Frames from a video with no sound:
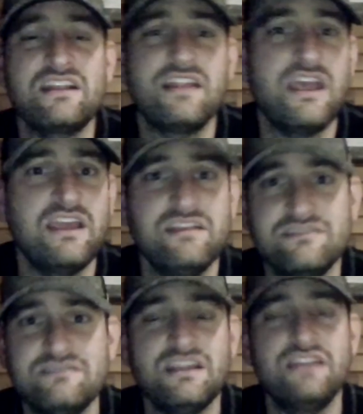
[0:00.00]
they
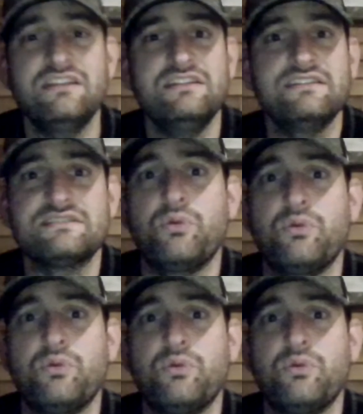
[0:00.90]
tend to
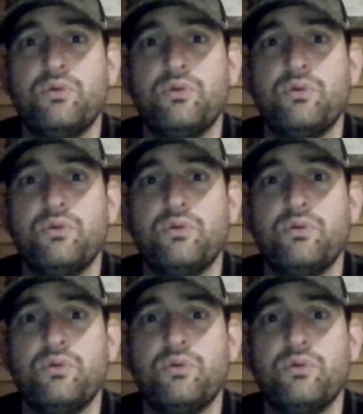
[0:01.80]
disappoint.